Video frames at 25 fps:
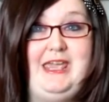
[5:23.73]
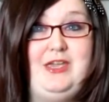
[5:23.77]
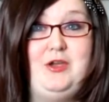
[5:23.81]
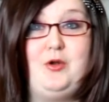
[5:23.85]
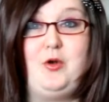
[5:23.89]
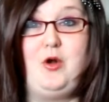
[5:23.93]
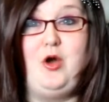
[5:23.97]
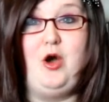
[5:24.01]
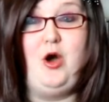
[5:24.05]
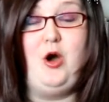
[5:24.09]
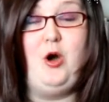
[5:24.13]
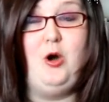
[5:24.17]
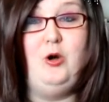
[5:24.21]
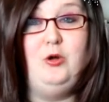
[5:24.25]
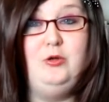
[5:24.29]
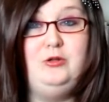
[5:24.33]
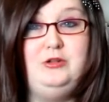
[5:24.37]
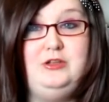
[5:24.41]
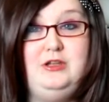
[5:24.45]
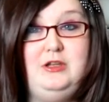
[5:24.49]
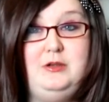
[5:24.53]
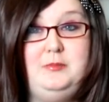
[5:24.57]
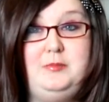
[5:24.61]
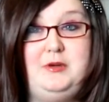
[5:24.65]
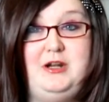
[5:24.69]
You're a whole
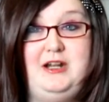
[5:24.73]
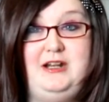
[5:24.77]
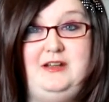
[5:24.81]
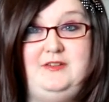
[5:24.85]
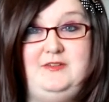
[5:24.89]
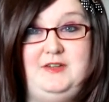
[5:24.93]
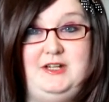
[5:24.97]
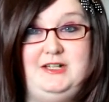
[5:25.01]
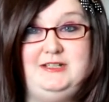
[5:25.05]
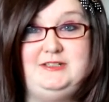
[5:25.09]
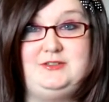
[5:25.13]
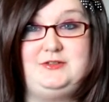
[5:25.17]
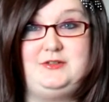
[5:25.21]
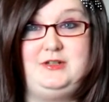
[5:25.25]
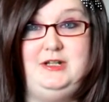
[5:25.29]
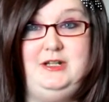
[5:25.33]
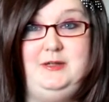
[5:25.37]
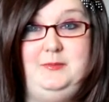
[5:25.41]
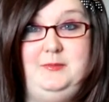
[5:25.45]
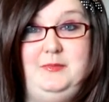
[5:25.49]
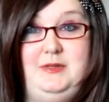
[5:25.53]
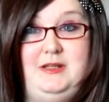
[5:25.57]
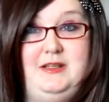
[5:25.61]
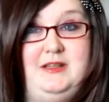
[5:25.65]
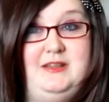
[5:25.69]
new brand of ice
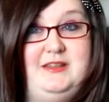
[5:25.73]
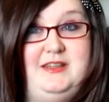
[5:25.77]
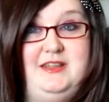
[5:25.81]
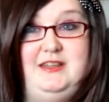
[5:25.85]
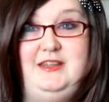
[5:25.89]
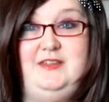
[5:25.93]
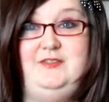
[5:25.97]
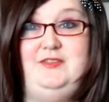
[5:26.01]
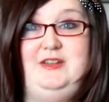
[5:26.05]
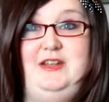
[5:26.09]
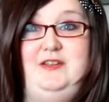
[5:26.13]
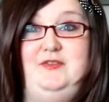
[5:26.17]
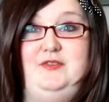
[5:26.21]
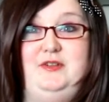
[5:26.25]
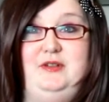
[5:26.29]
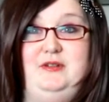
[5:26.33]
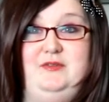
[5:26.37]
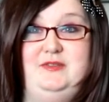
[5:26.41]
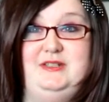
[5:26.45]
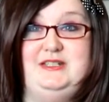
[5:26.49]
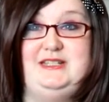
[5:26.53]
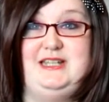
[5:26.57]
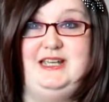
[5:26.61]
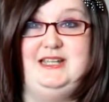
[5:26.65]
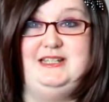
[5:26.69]
cream that they've never
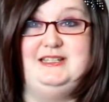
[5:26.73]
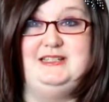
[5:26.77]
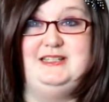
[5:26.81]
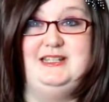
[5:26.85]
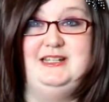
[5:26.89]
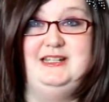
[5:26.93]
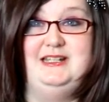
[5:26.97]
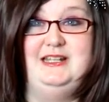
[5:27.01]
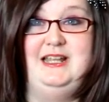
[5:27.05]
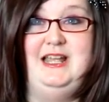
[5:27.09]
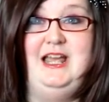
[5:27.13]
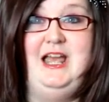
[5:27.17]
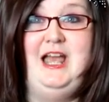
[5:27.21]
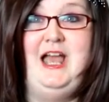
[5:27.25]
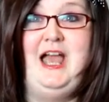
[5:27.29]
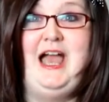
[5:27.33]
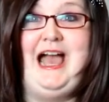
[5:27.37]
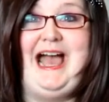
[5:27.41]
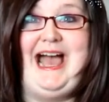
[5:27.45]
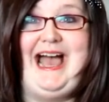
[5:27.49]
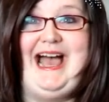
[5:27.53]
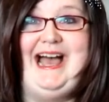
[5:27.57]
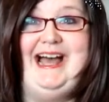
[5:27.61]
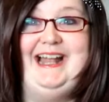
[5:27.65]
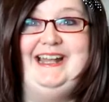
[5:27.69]
even tasted
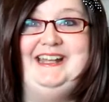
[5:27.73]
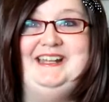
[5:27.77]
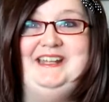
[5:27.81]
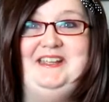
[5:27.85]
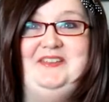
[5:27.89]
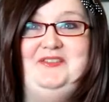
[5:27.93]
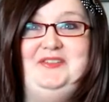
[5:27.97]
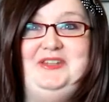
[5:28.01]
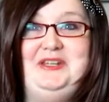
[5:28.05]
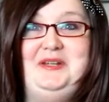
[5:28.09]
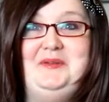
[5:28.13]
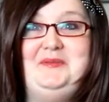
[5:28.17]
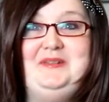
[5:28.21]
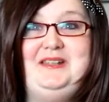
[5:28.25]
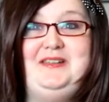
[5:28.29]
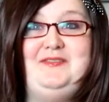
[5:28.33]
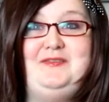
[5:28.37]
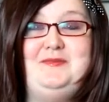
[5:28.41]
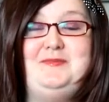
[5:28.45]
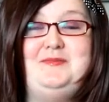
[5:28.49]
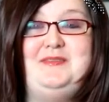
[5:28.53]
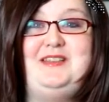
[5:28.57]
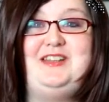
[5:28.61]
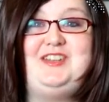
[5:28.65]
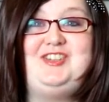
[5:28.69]
and if you don't give
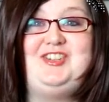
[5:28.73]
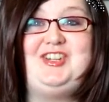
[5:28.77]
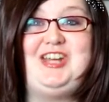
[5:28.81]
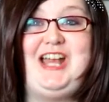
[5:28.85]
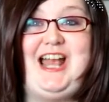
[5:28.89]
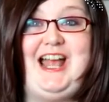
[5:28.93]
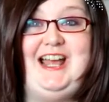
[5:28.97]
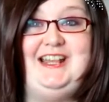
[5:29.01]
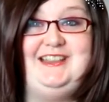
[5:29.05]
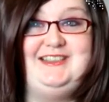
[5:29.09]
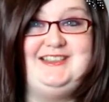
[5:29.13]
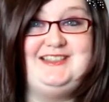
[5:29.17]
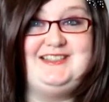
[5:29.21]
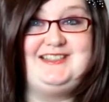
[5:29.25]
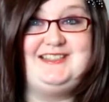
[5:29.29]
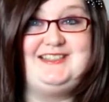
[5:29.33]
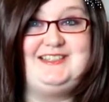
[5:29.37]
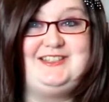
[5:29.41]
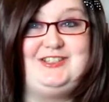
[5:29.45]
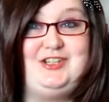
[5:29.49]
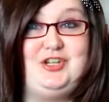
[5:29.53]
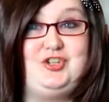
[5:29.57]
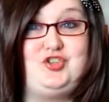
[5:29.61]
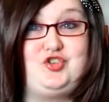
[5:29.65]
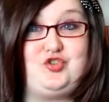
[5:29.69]
them the chance
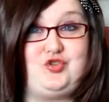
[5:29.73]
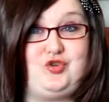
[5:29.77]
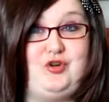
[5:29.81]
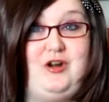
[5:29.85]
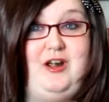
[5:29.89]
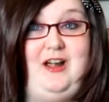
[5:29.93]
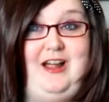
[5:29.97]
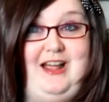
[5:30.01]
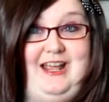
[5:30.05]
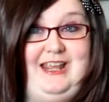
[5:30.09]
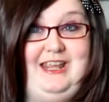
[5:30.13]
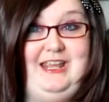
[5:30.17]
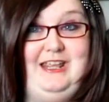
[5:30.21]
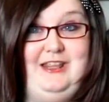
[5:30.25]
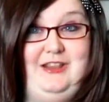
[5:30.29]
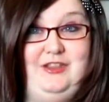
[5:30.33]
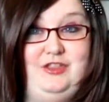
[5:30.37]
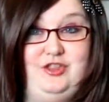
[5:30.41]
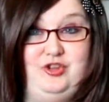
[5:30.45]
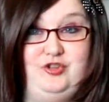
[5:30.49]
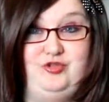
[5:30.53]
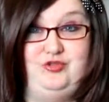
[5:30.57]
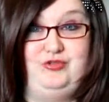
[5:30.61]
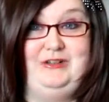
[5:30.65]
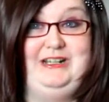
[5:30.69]
to try
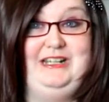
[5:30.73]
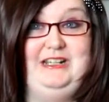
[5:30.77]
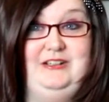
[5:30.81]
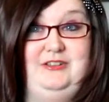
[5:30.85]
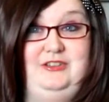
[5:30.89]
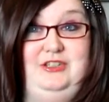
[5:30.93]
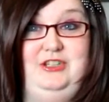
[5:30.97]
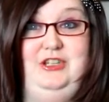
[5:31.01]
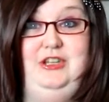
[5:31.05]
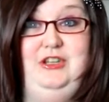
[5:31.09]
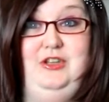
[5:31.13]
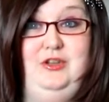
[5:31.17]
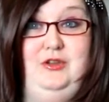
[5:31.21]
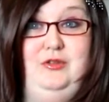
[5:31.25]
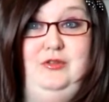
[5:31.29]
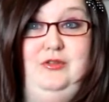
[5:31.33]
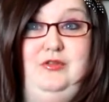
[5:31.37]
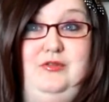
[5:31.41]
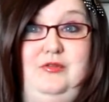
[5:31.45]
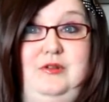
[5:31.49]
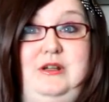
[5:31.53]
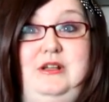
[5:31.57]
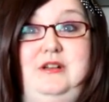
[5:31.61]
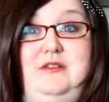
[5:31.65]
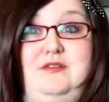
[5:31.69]
the real you,
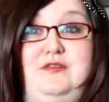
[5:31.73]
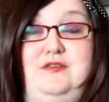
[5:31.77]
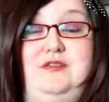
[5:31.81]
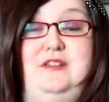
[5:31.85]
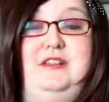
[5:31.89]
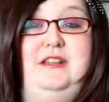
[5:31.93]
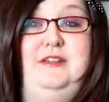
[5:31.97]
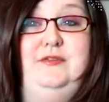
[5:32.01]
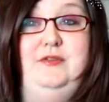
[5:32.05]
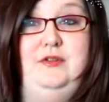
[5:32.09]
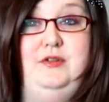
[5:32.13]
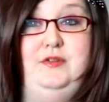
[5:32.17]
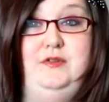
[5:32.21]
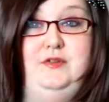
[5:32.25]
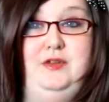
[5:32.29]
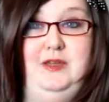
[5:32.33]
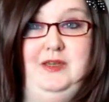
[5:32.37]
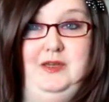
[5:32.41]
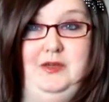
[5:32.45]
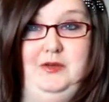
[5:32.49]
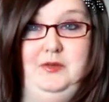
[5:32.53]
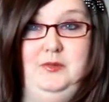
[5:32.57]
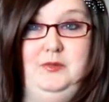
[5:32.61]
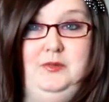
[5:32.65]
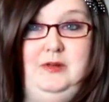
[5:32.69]
the real flavour of
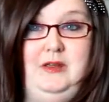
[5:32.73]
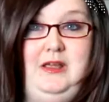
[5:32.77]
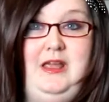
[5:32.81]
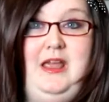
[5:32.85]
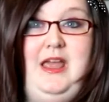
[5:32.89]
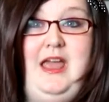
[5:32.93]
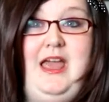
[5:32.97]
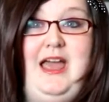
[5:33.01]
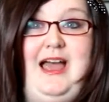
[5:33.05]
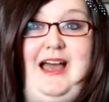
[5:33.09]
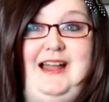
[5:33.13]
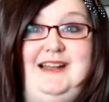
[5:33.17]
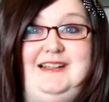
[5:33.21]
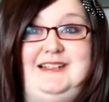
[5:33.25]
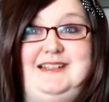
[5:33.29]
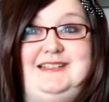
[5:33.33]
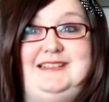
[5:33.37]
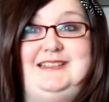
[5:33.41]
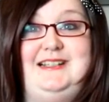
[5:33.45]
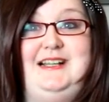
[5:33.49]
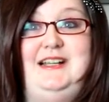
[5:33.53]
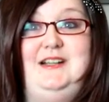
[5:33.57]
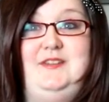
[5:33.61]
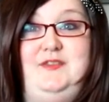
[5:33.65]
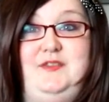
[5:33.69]
you, and
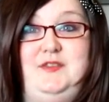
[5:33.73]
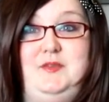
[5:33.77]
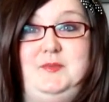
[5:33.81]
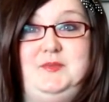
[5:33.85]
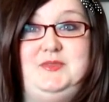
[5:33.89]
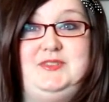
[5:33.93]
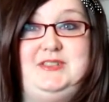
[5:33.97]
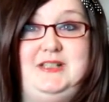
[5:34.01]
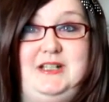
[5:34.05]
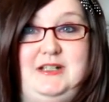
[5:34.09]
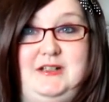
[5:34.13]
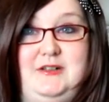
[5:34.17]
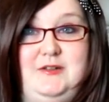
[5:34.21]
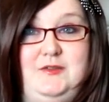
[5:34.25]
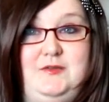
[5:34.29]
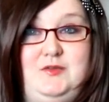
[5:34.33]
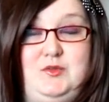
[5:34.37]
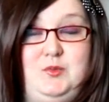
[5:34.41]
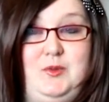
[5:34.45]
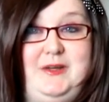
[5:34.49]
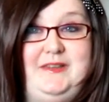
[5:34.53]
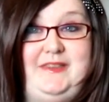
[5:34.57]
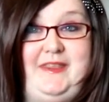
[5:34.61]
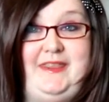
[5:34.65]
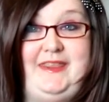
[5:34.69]
decide for themselves
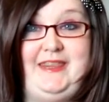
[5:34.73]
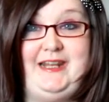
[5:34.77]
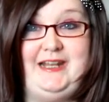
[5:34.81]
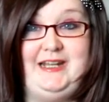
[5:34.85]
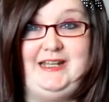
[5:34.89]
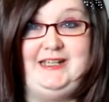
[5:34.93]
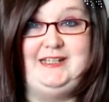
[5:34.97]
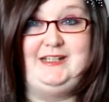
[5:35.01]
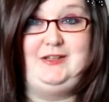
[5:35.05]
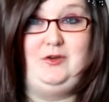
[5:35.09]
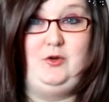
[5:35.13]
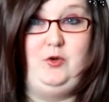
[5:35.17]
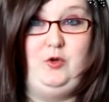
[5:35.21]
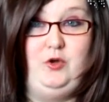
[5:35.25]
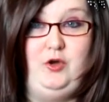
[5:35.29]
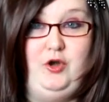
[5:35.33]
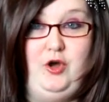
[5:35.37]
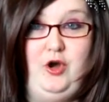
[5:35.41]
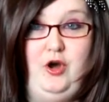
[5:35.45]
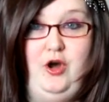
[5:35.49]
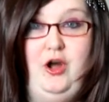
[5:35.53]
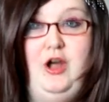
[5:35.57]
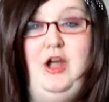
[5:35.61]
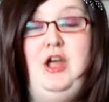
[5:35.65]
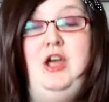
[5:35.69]
whether they like it or
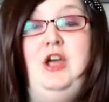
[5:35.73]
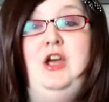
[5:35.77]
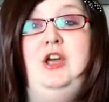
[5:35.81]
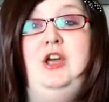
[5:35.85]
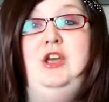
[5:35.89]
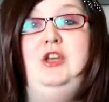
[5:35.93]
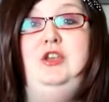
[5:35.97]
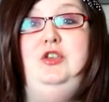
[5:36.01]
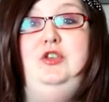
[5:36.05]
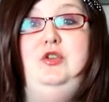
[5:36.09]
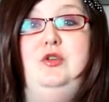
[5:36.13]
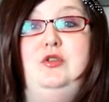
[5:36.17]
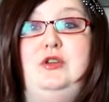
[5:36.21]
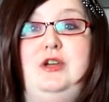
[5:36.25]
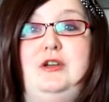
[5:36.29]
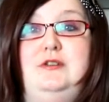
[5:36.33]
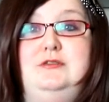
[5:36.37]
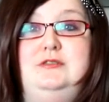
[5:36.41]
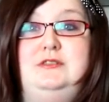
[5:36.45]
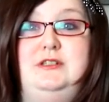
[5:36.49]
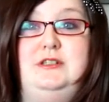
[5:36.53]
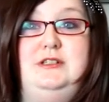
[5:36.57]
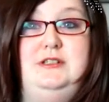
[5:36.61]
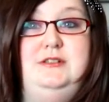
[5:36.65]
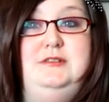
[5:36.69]
not, you're going
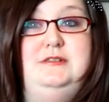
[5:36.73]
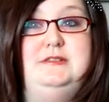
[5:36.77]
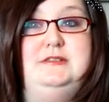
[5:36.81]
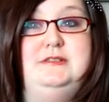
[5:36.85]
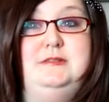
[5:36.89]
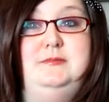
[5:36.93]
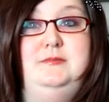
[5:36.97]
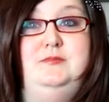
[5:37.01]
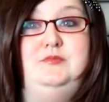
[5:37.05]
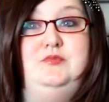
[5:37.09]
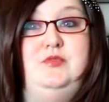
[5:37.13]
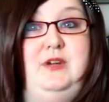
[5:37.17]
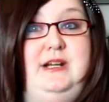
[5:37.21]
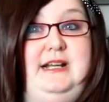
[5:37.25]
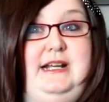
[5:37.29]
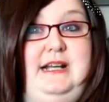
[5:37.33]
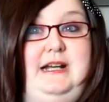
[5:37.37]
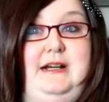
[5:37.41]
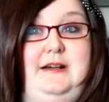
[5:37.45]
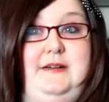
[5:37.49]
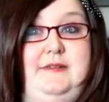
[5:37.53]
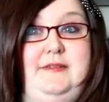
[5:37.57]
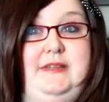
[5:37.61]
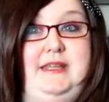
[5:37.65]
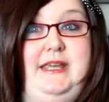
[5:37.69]
to lose them right
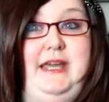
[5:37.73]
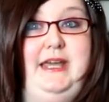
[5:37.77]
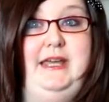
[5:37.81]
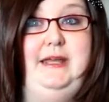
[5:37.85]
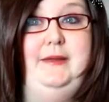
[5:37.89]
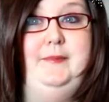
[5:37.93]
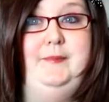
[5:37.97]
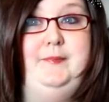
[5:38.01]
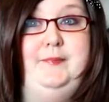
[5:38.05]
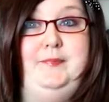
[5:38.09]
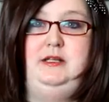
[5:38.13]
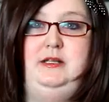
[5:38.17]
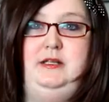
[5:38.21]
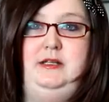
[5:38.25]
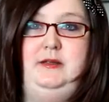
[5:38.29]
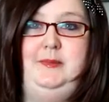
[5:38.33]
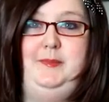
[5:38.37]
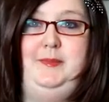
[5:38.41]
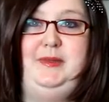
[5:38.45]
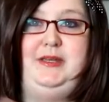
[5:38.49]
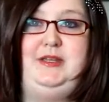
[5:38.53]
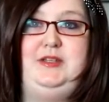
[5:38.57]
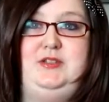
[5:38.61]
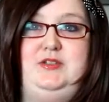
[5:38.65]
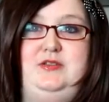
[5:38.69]
out of the gate
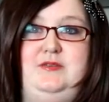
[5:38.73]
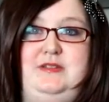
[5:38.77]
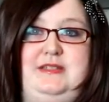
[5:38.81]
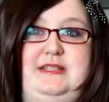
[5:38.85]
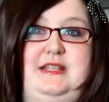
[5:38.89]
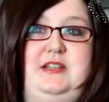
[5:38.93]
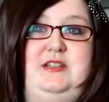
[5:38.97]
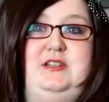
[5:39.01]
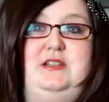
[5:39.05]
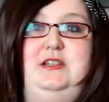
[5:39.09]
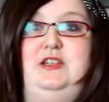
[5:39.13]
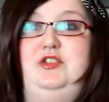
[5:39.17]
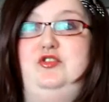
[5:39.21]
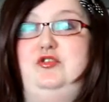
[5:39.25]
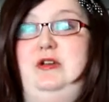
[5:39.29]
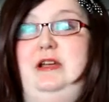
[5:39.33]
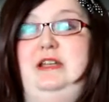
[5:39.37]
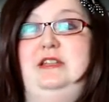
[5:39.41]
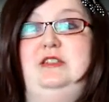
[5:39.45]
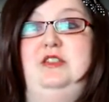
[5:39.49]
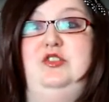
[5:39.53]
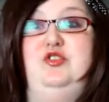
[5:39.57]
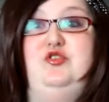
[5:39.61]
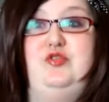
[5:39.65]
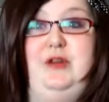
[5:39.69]
because you're essentially
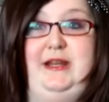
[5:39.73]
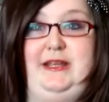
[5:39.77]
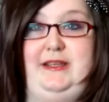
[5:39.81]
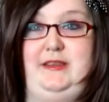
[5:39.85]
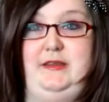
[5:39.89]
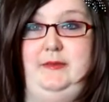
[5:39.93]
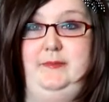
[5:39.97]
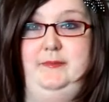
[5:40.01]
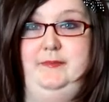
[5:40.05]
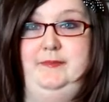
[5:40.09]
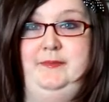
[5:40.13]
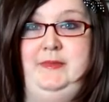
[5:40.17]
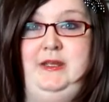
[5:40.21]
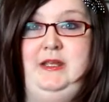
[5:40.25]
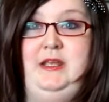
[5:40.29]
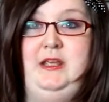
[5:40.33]
trying to trick them.